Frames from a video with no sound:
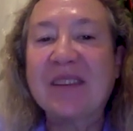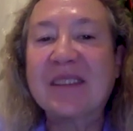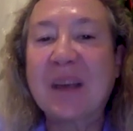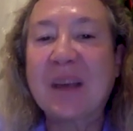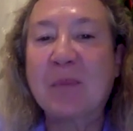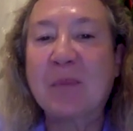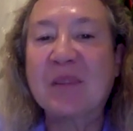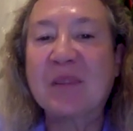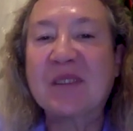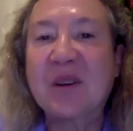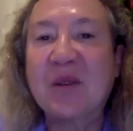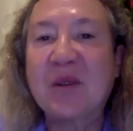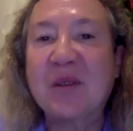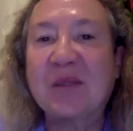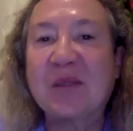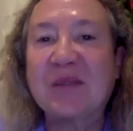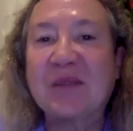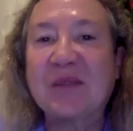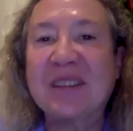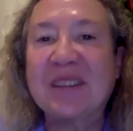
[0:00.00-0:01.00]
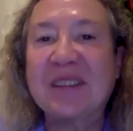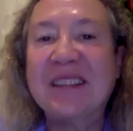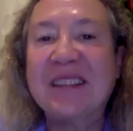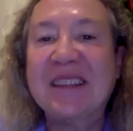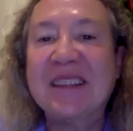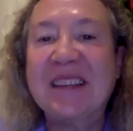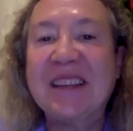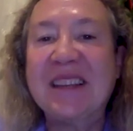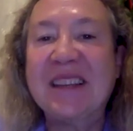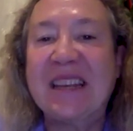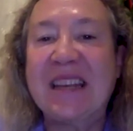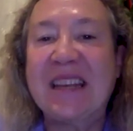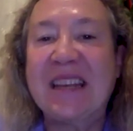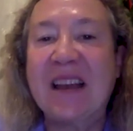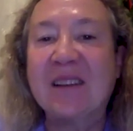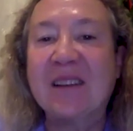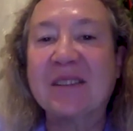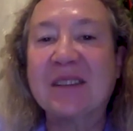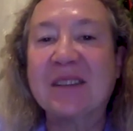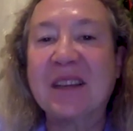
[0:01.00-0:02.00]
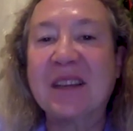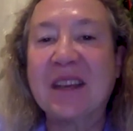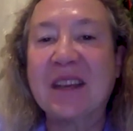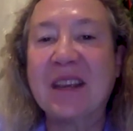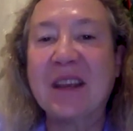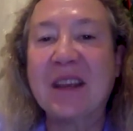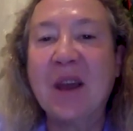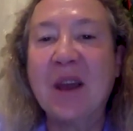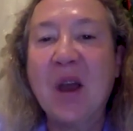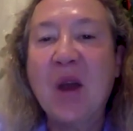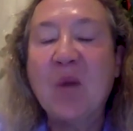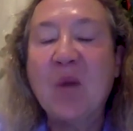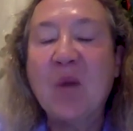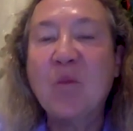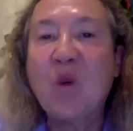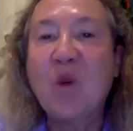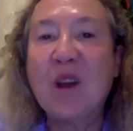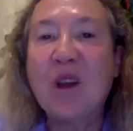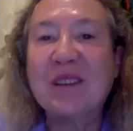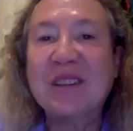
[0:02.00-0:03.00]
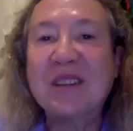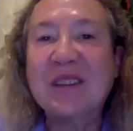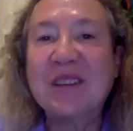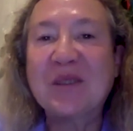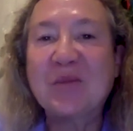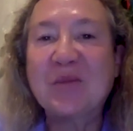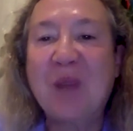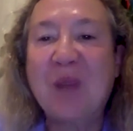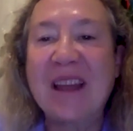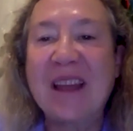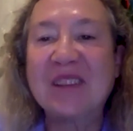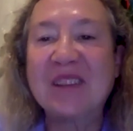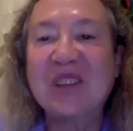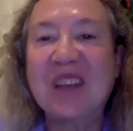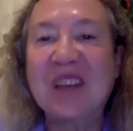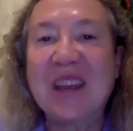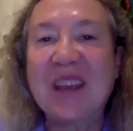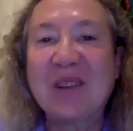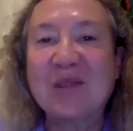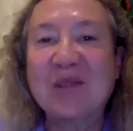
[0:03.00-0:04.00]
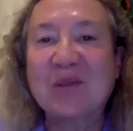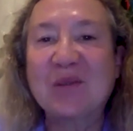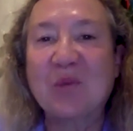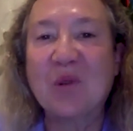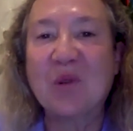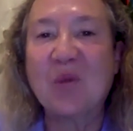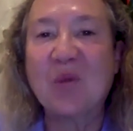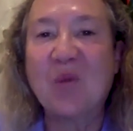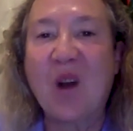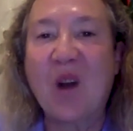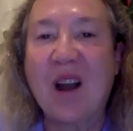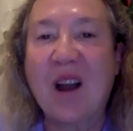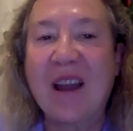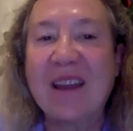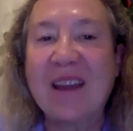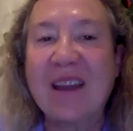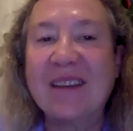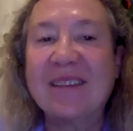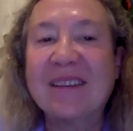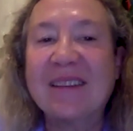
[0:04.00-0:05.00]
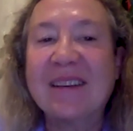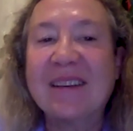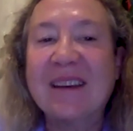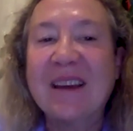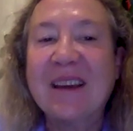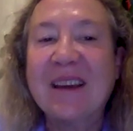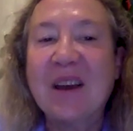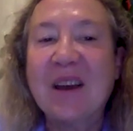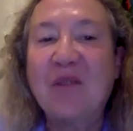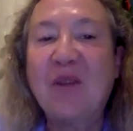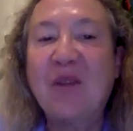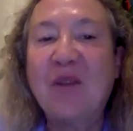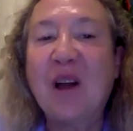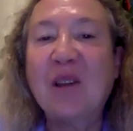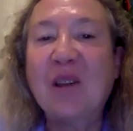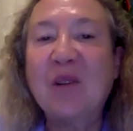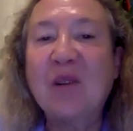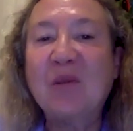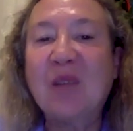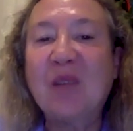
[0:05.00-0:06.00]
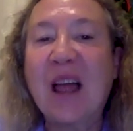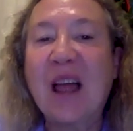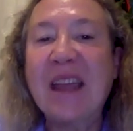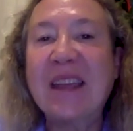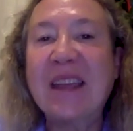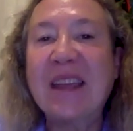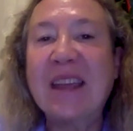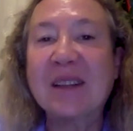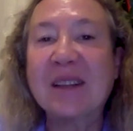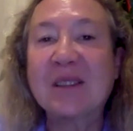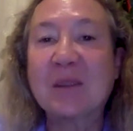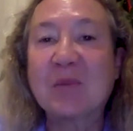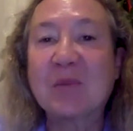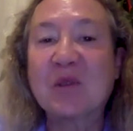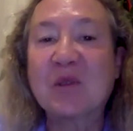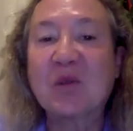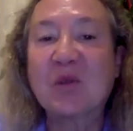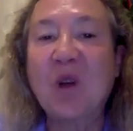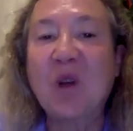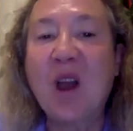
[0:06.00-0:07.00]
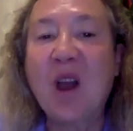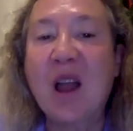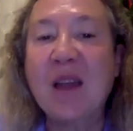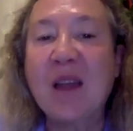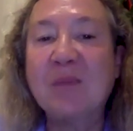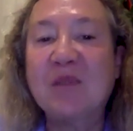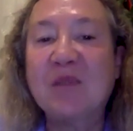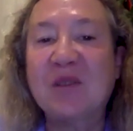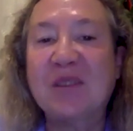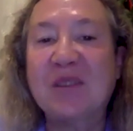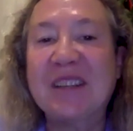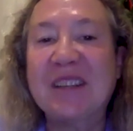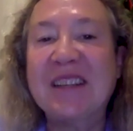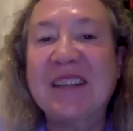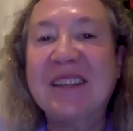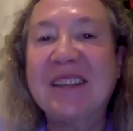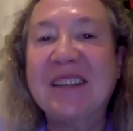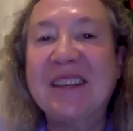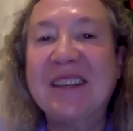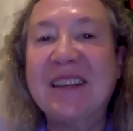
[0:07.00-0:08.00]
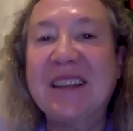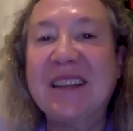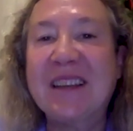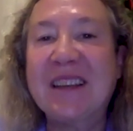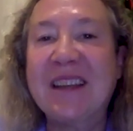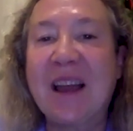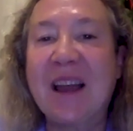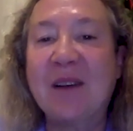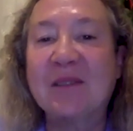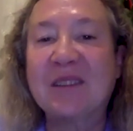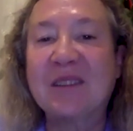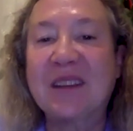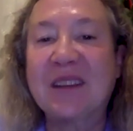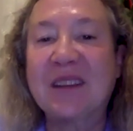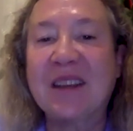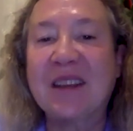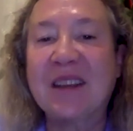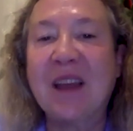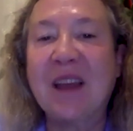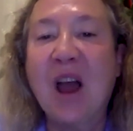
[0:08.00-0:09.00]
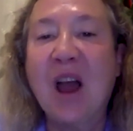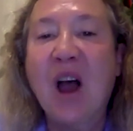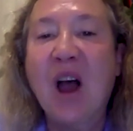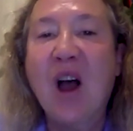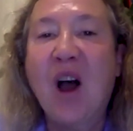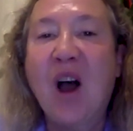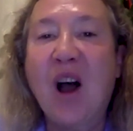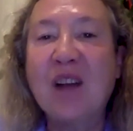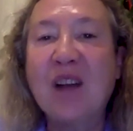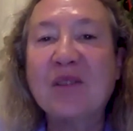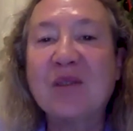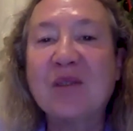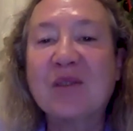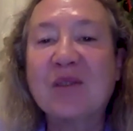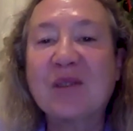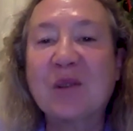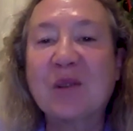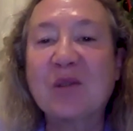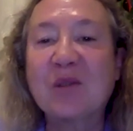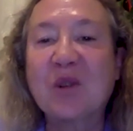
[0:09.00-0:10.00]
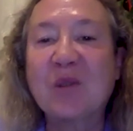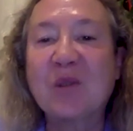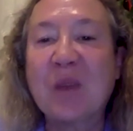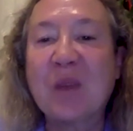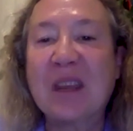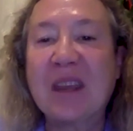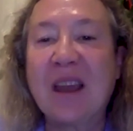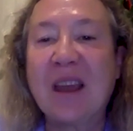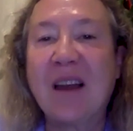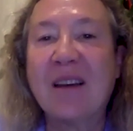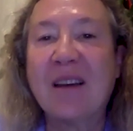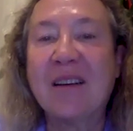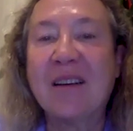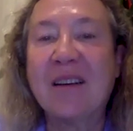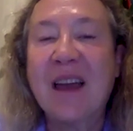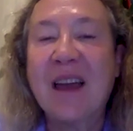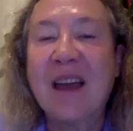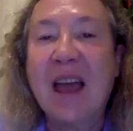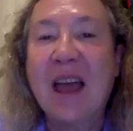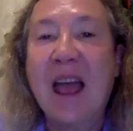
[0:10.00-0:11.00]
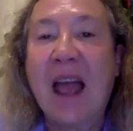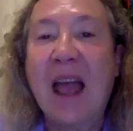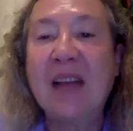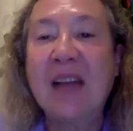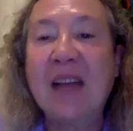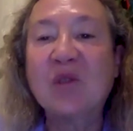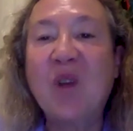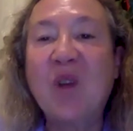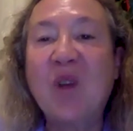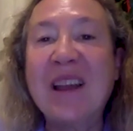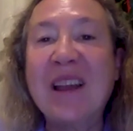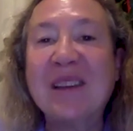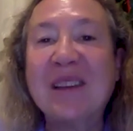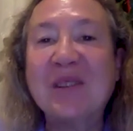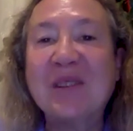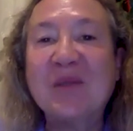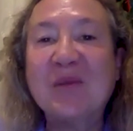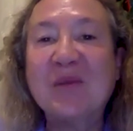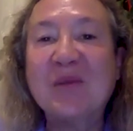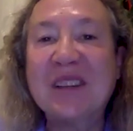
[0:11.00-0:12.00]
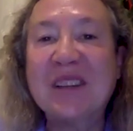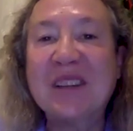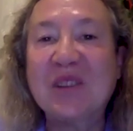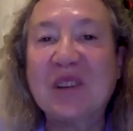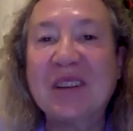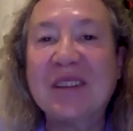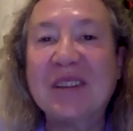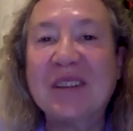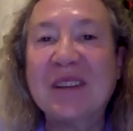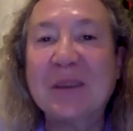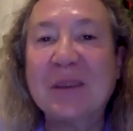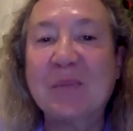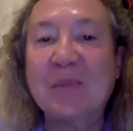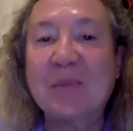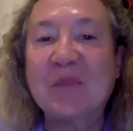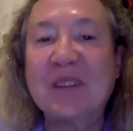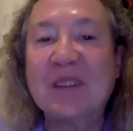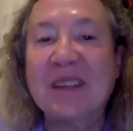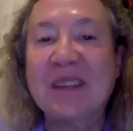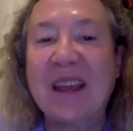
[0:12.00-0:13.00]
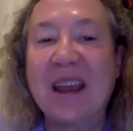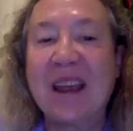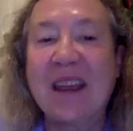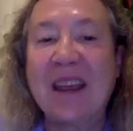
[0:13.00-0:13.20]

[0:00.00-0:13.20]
episode of TTELT, brought to you by educators worldwide. Follow, like, and subscribe to TTELT on your social media, and try a new teaching tip today.